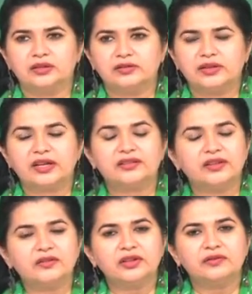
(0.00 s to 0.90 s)
There are
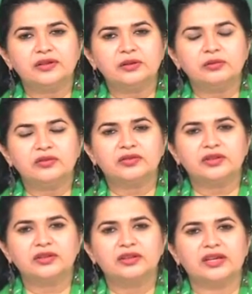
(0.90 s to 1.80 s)
several films
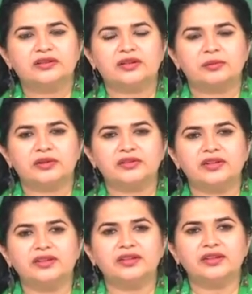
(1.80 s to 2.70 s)
that
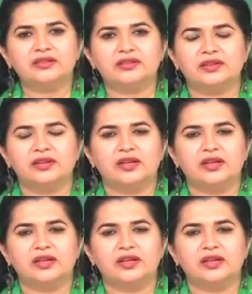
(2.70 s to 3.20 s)
represent this,